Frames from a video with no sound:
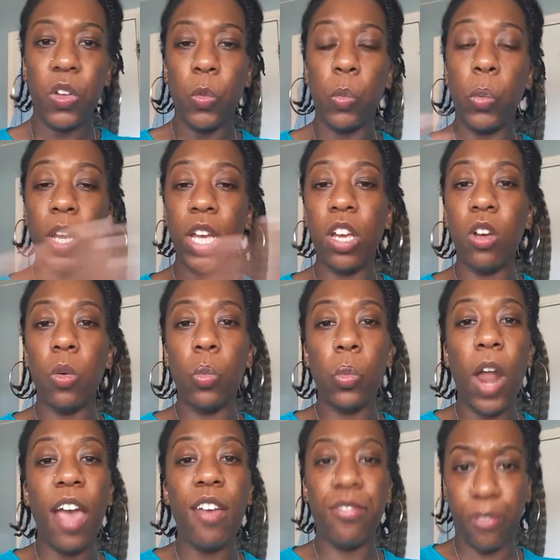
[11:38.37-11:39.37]
We
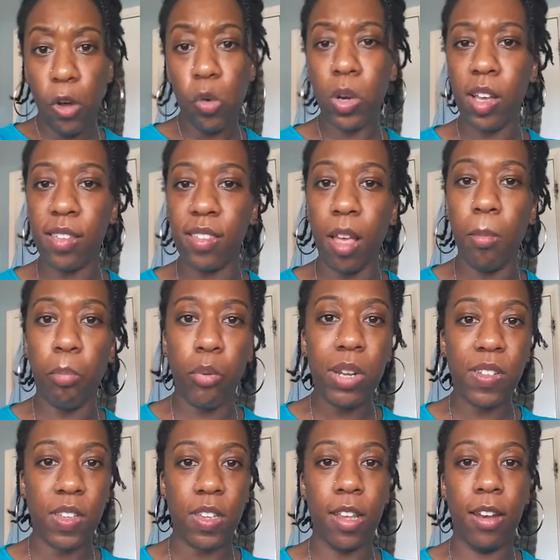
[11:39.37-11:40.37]
focus on
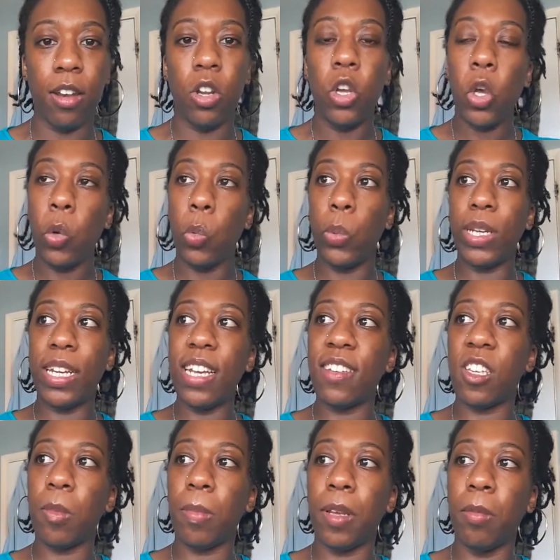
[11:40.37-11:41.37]
Britain. We need
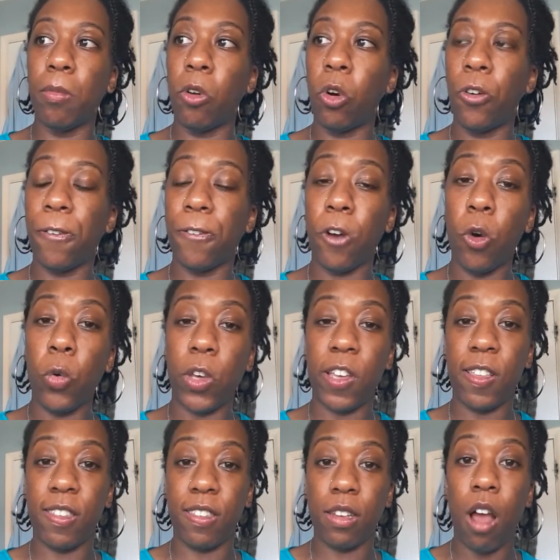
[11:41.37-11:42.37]
to be more
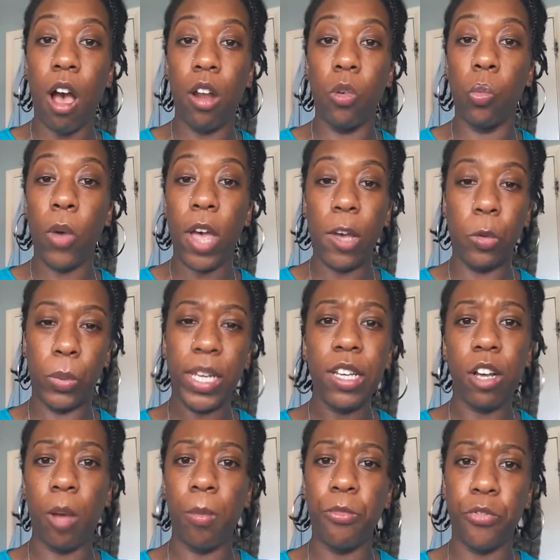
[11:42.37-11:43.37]
focused on where we
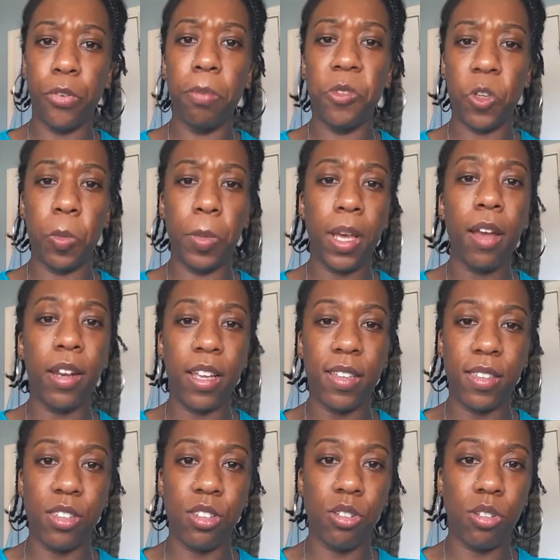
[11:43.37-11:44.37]
come from, to be
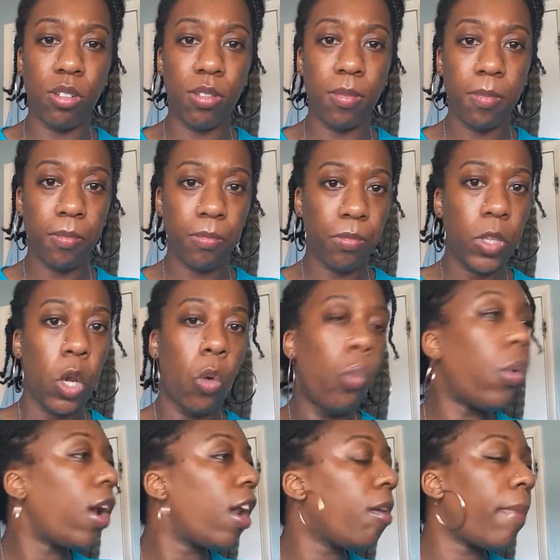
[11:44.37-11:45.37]
honest.
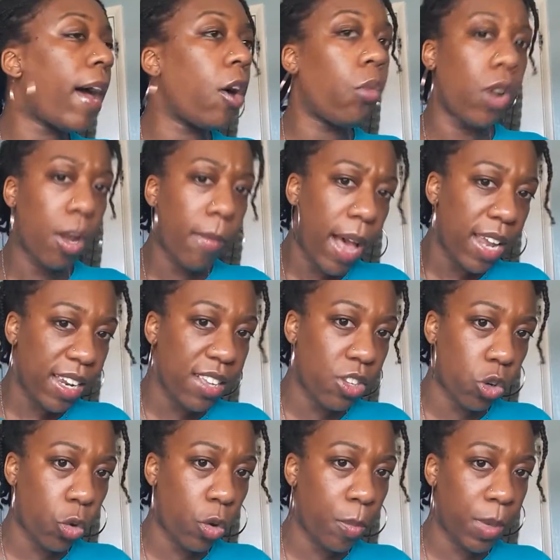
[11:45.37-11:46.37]
What about these
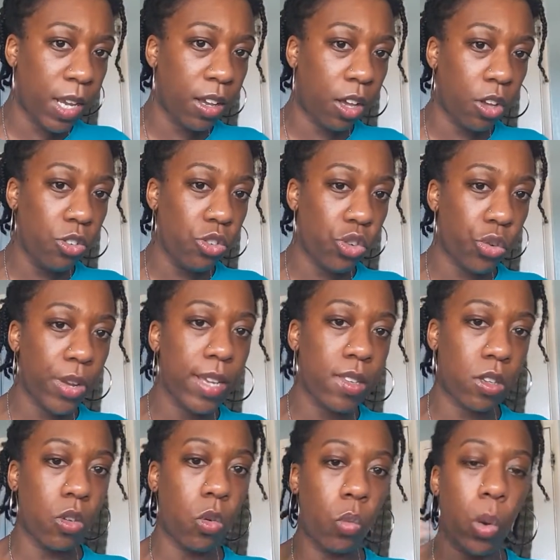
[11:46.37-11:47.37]
Caribbean
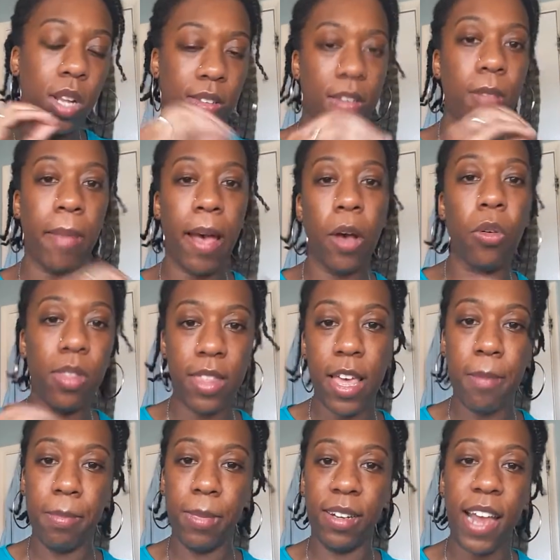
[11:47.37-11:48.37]
countries? What about
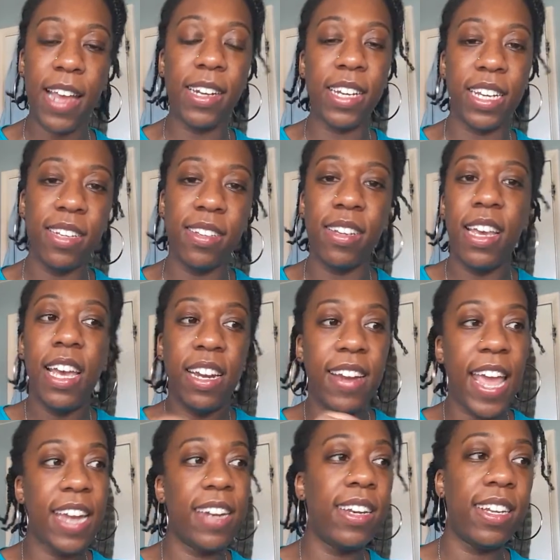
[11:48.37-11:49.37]
them? They
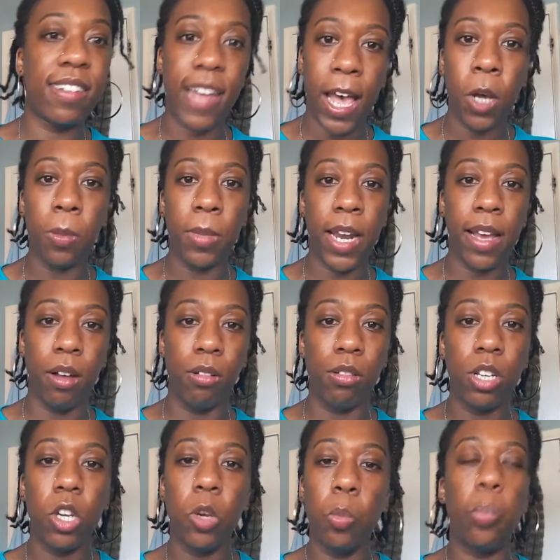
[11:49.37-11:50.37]
need help now.
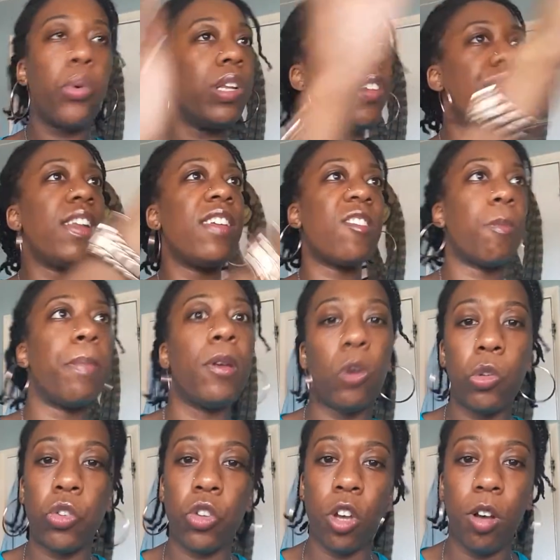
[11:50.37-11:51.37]
Britain is
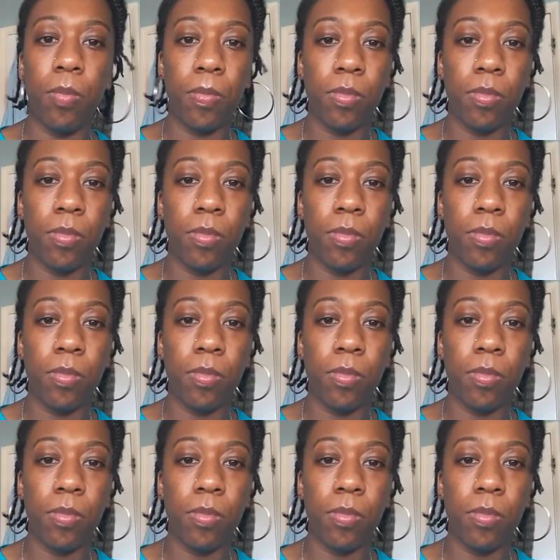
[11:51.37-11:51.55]
built up.